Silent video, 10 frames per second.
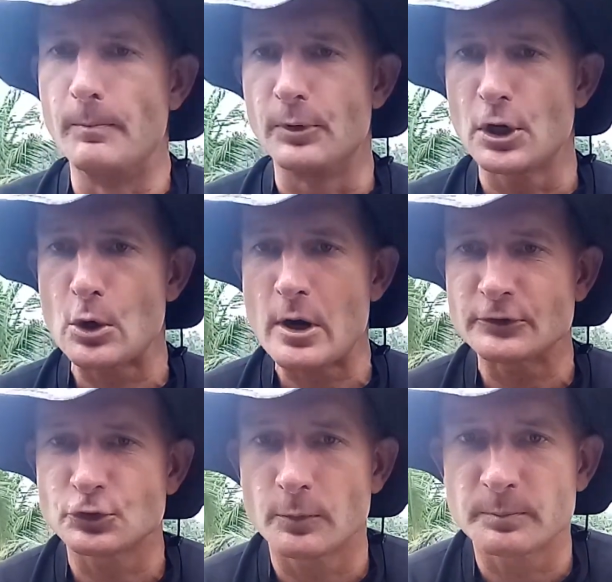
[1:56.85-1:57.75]
blow
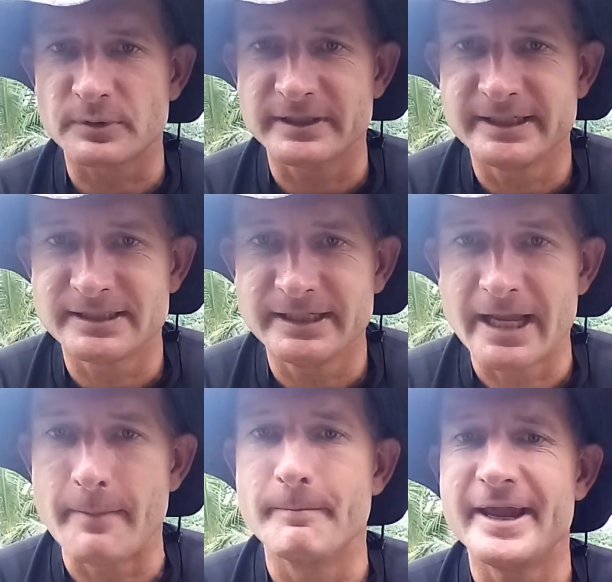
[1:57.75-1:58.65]
out completely
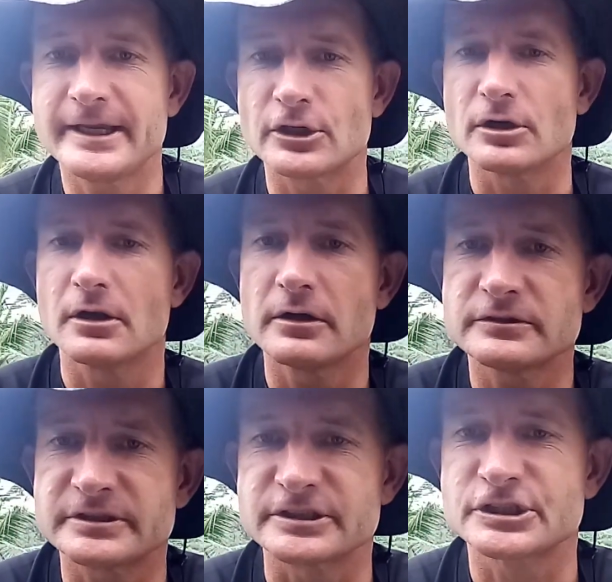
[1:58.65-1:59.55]
and make your
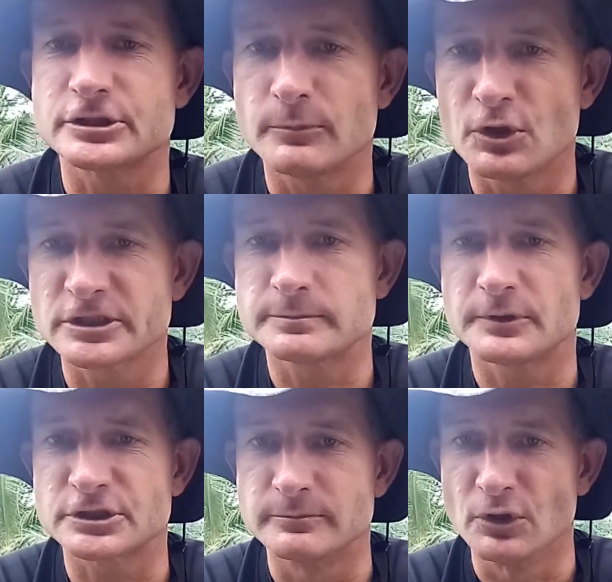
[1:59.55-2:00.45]
lungs as small as
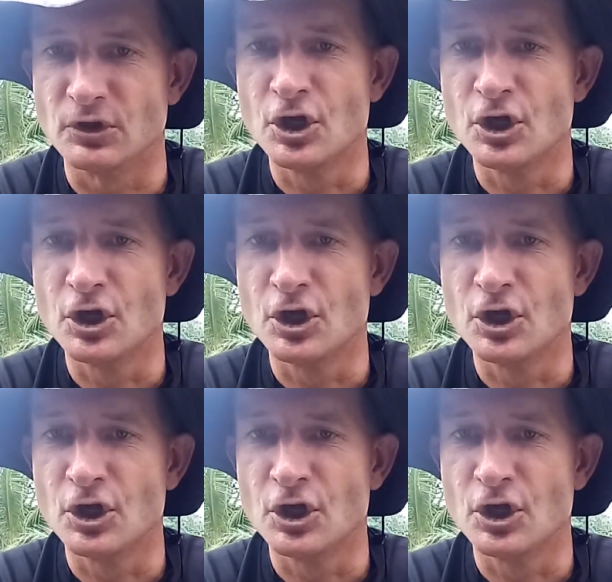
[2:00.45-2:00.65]
possible.